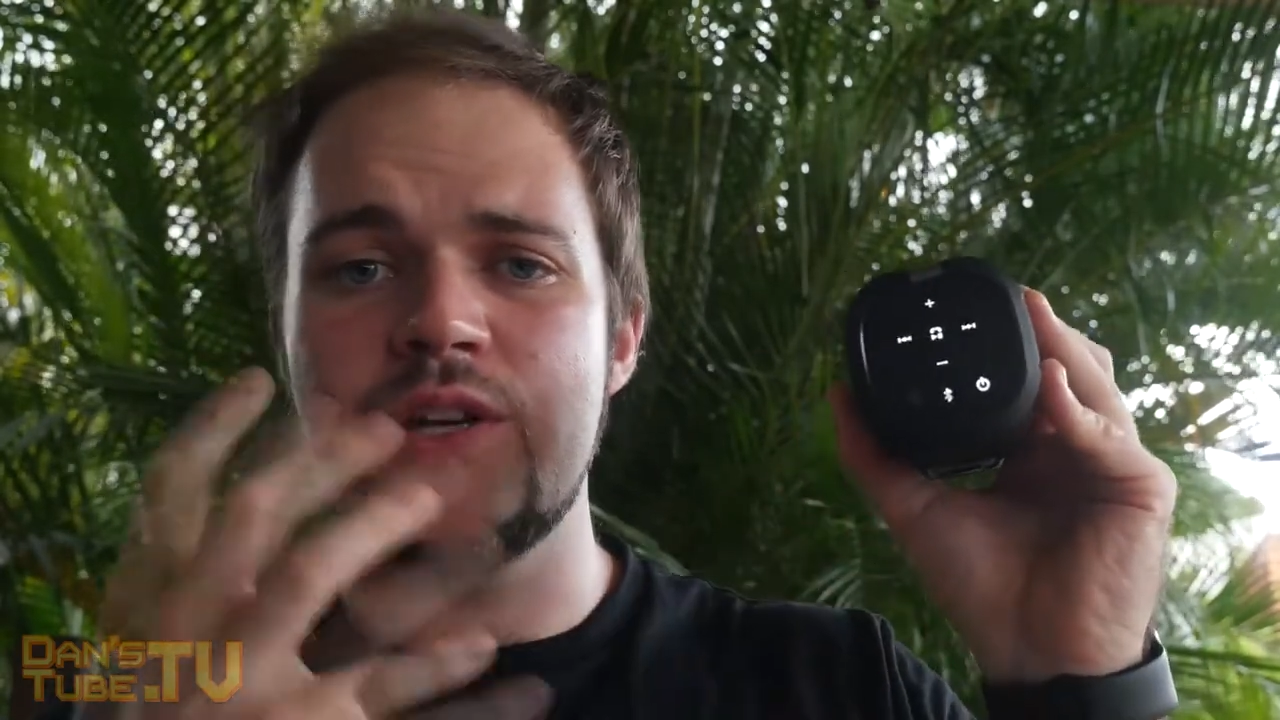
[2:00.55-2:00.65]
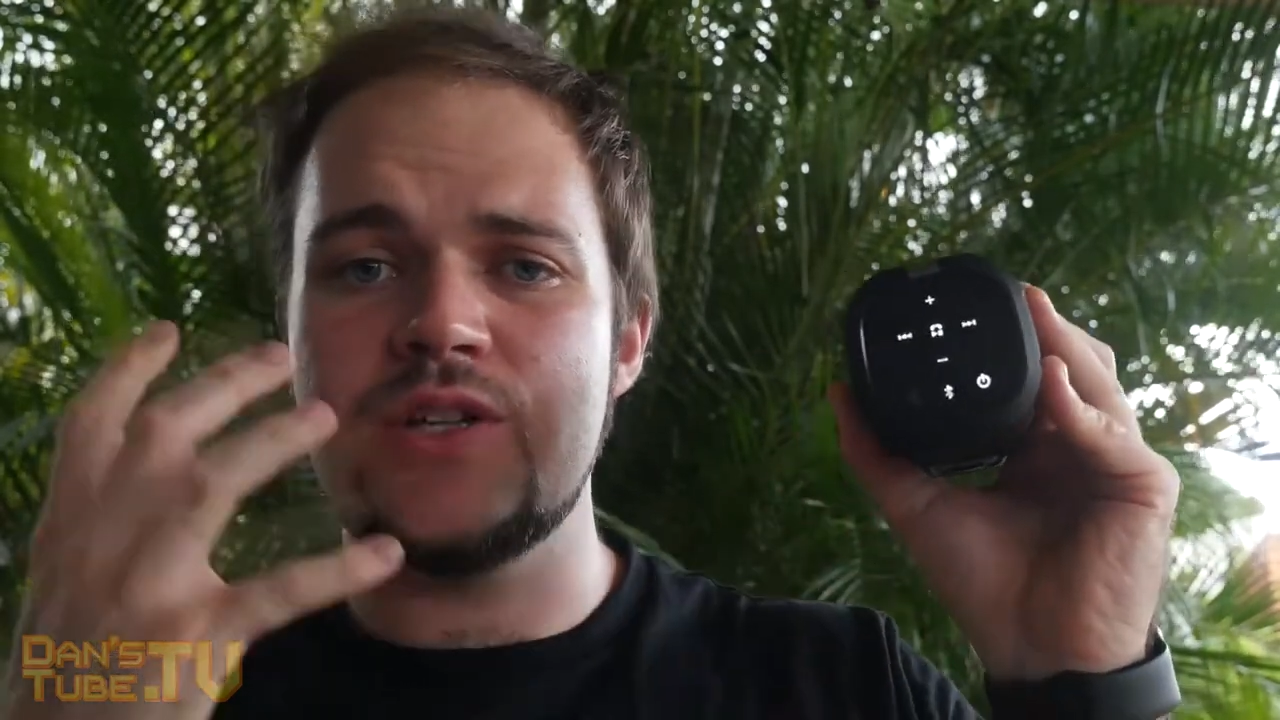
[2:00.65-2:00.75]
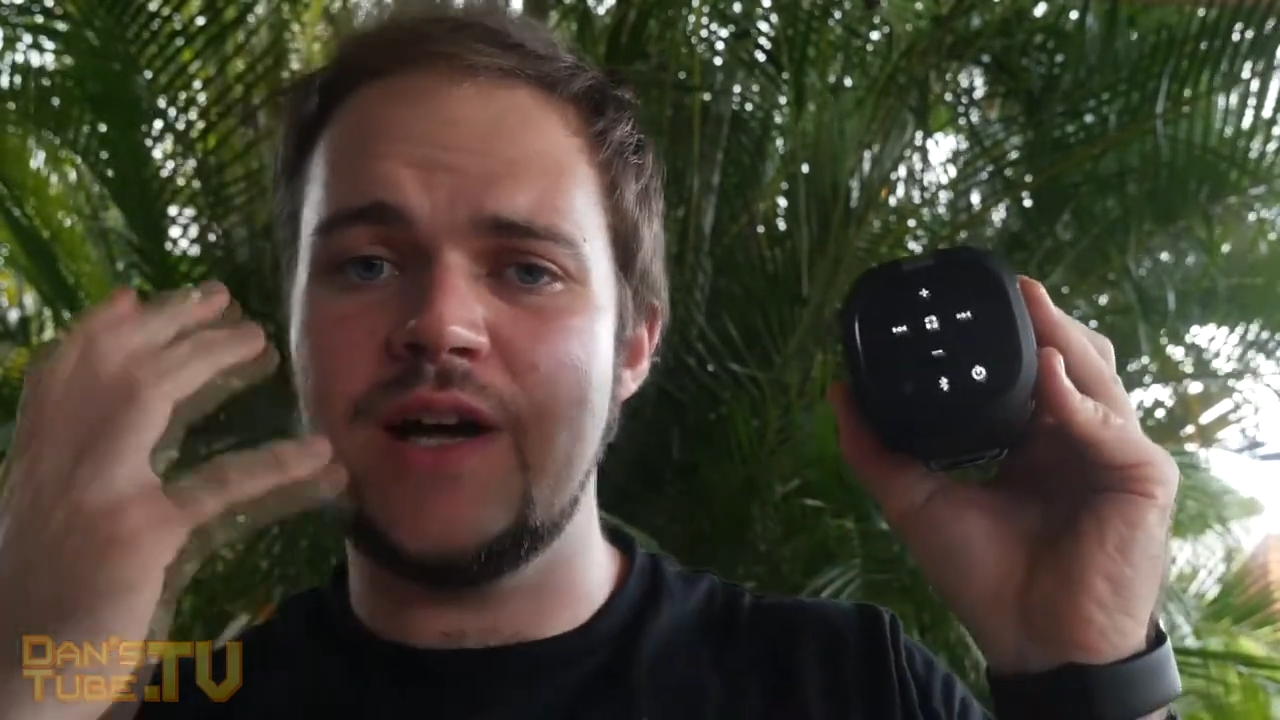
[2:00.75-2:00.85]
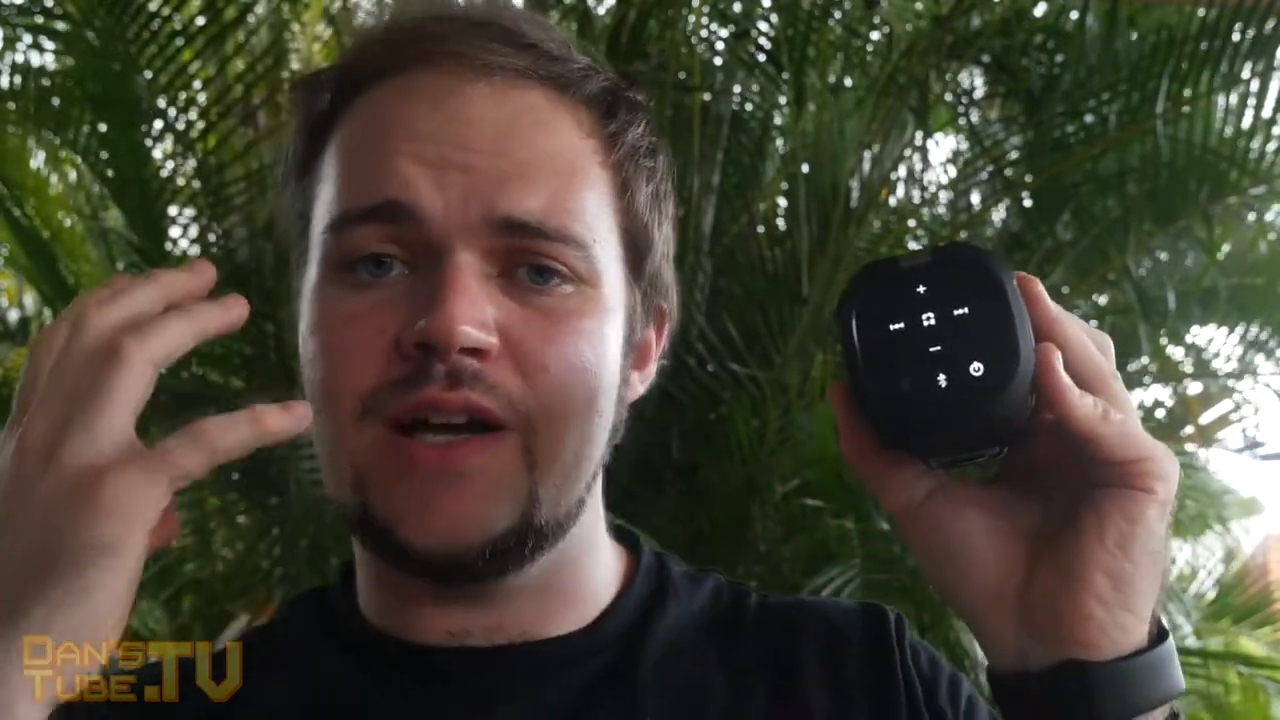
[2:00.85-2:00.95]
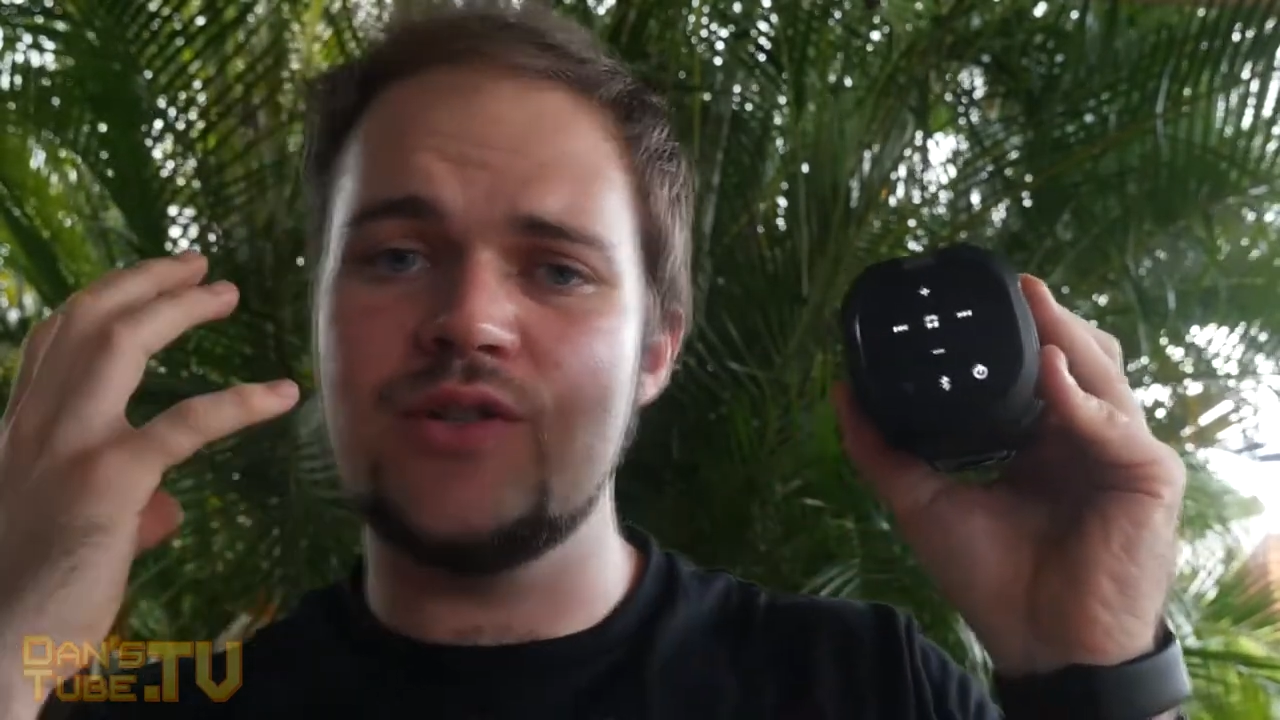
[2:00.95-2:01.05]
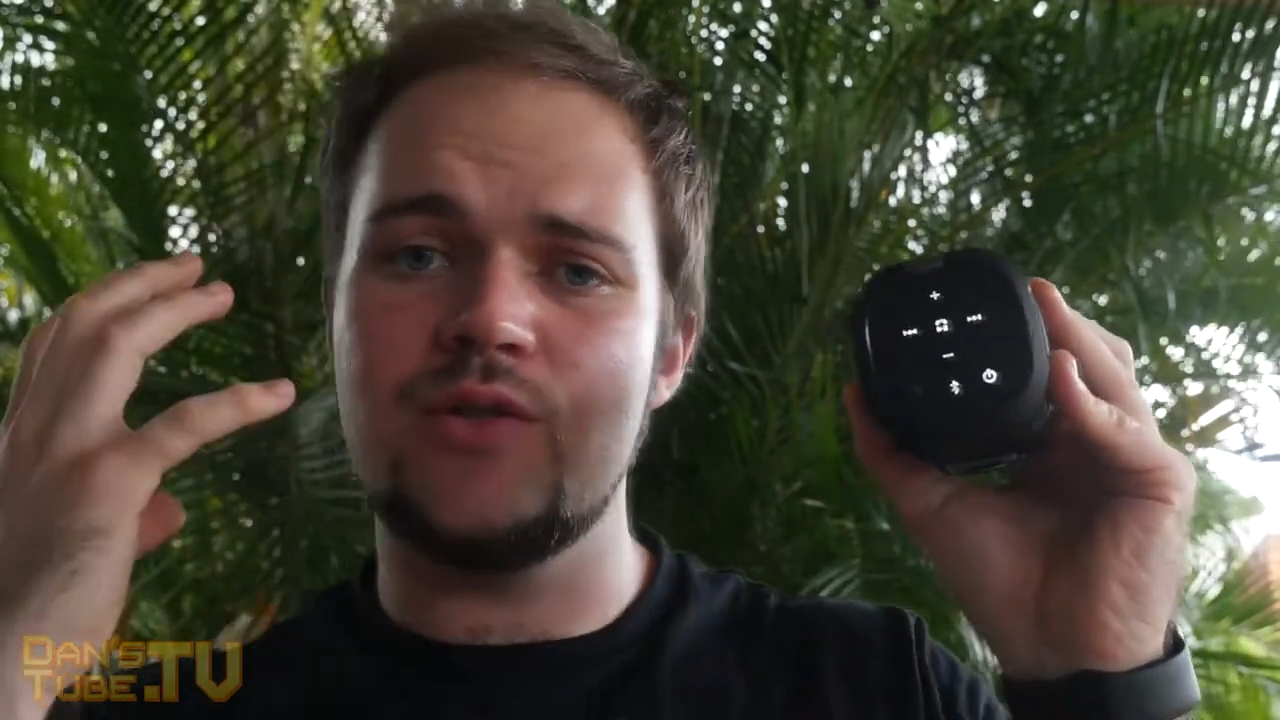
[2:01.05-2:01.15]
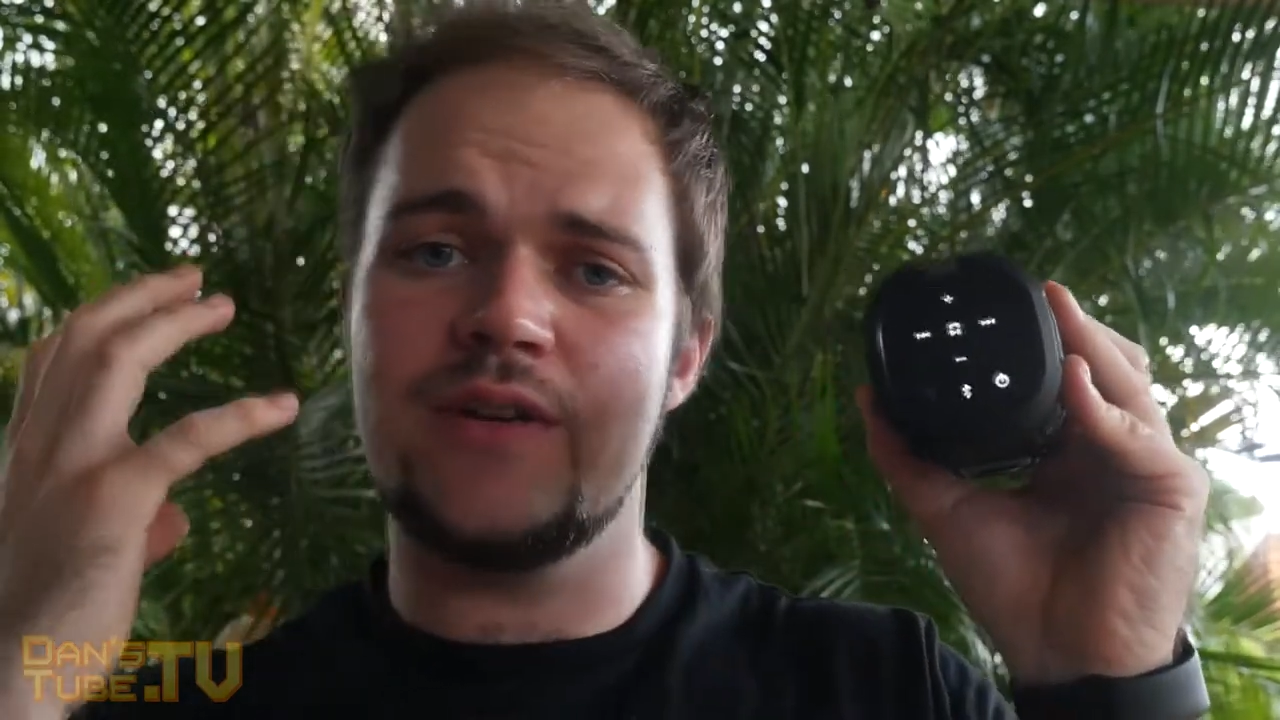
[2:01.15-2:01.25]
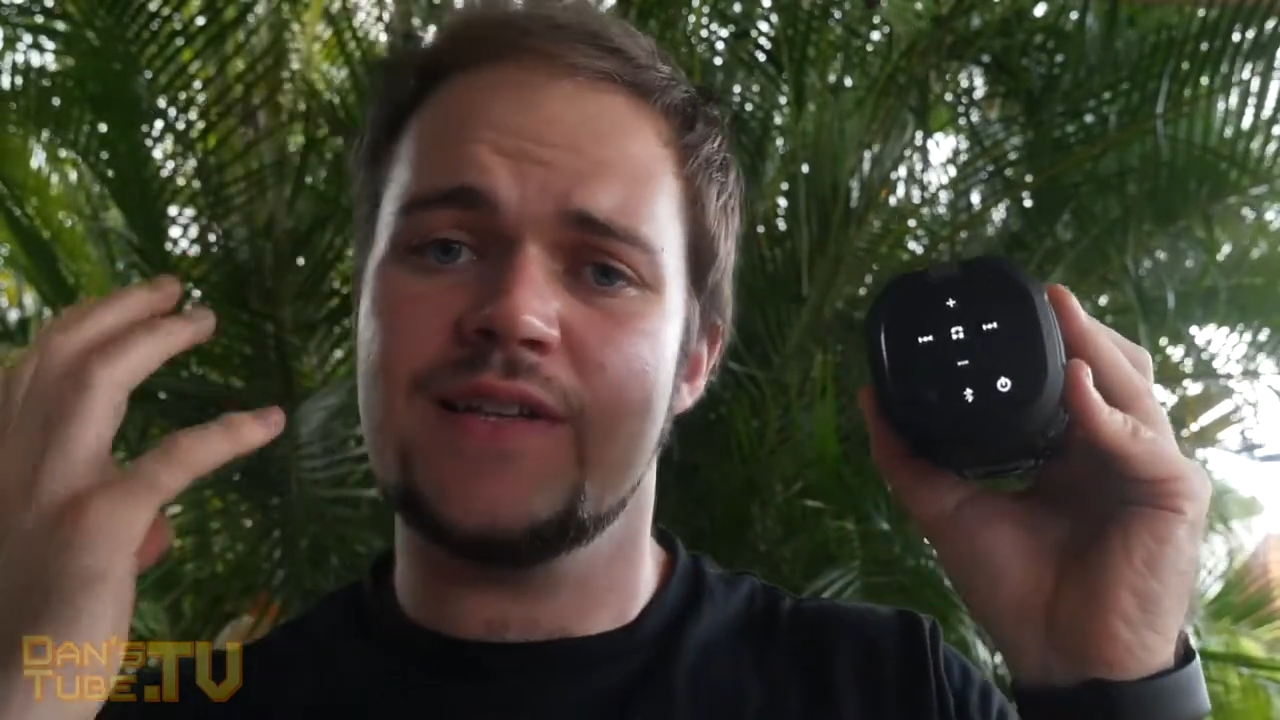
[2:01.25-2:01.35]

to charge your